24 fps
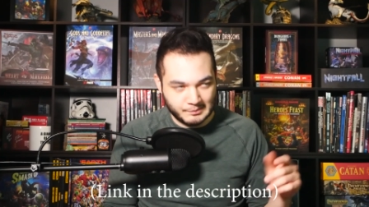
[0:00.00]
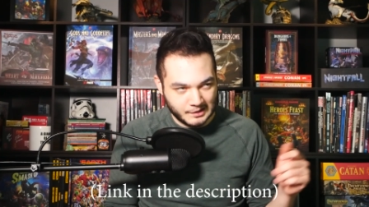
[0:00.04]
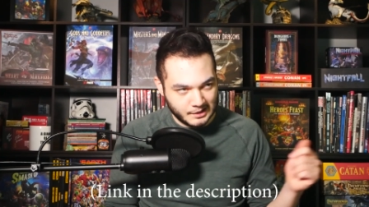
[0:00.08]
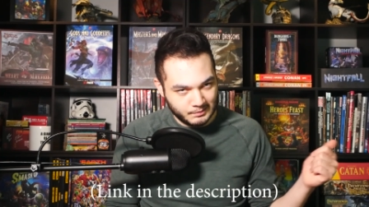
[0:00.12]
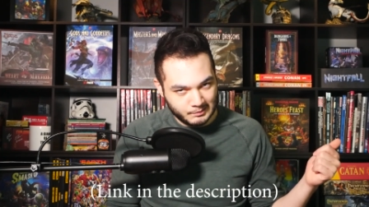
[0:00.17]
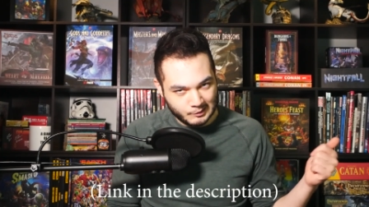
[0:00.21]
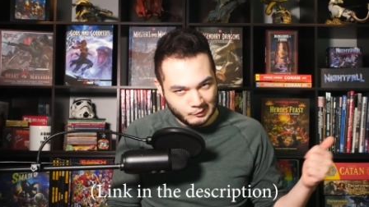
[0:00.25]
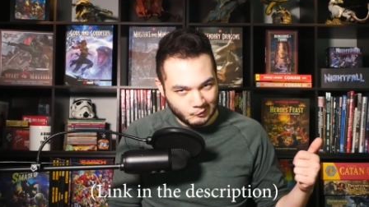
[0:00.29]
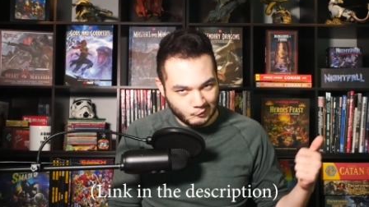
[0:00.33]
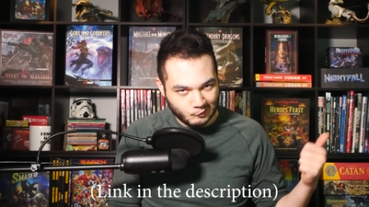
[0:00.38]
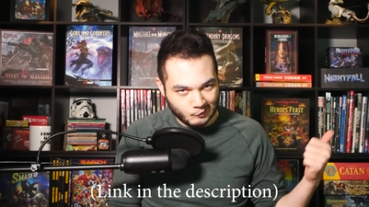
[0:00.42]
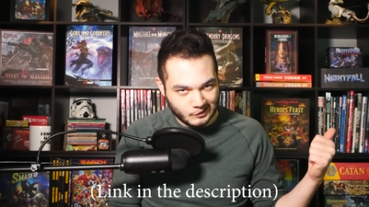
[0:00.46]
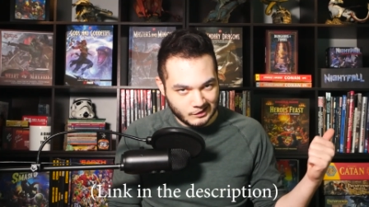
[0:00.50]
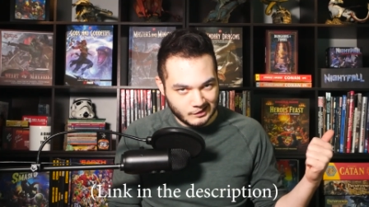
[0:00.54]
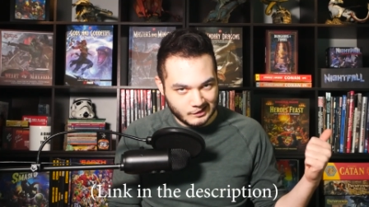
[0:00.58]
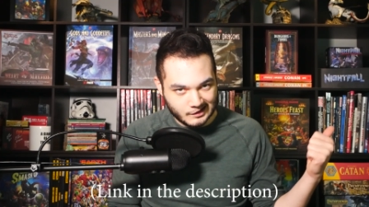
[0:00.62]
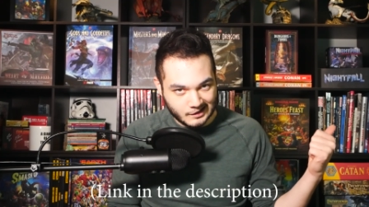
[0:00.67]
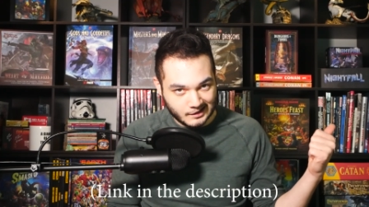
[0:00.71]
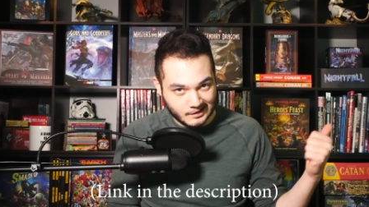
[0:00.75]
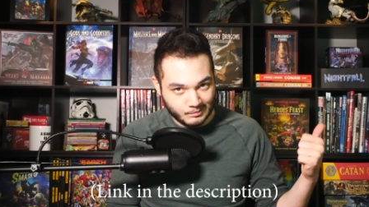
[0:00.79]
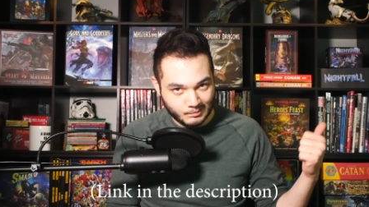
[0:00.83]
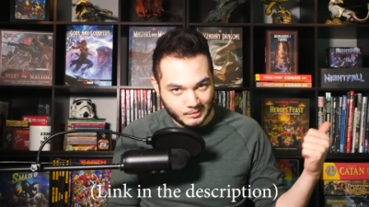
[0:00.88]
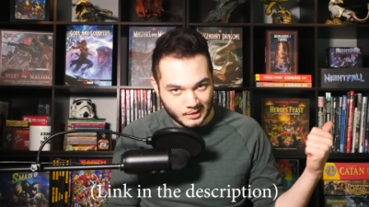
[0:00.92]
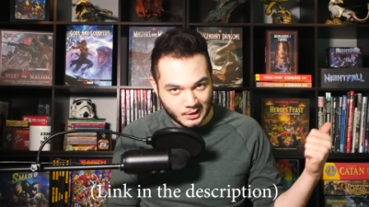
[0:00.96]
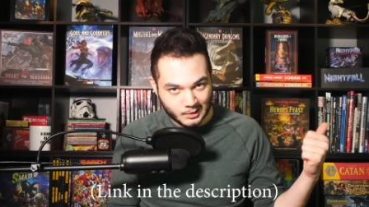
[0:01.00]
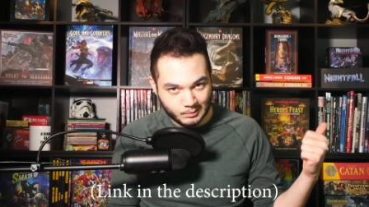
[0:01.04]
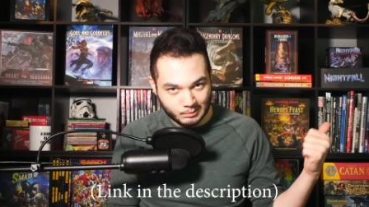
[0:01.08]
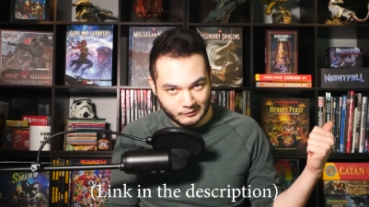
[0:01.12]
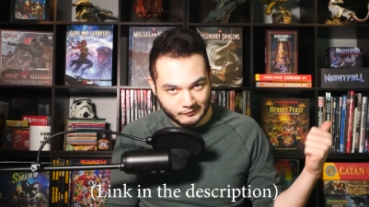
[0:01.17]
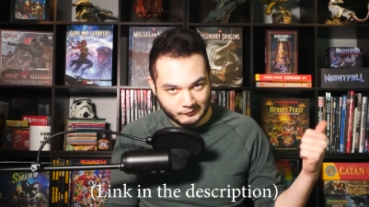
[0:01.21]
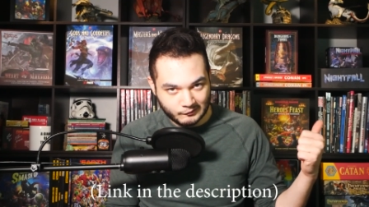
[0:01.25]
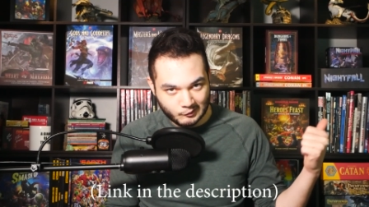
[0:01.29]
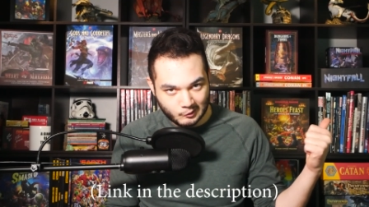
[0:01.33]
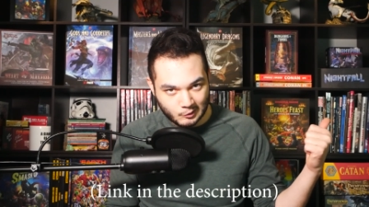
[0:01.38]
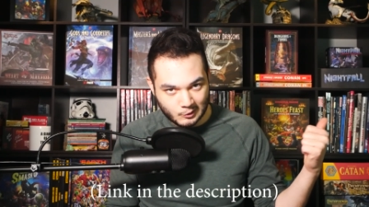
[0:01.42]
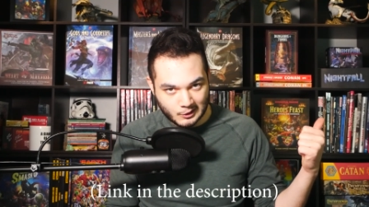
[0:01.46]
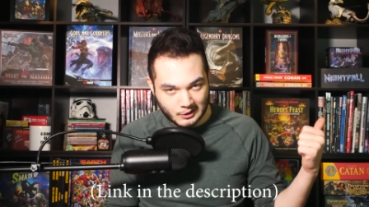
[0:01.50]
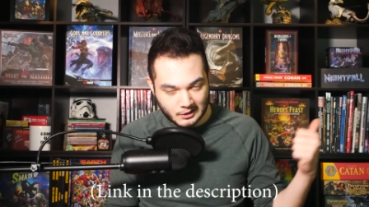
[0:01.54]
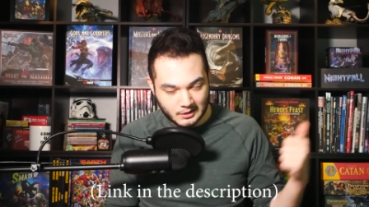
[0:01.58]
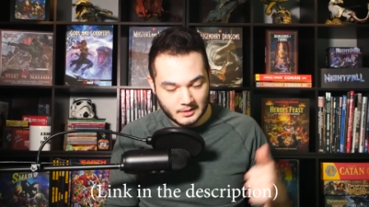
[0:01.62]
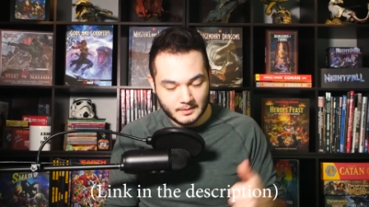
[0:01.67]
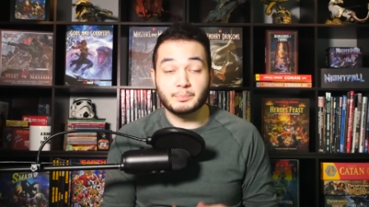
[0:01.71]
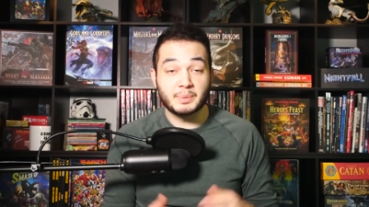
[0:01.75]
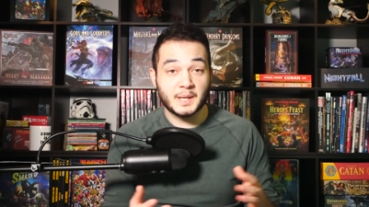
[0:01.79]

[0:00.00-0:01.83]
maybe the one that I made before,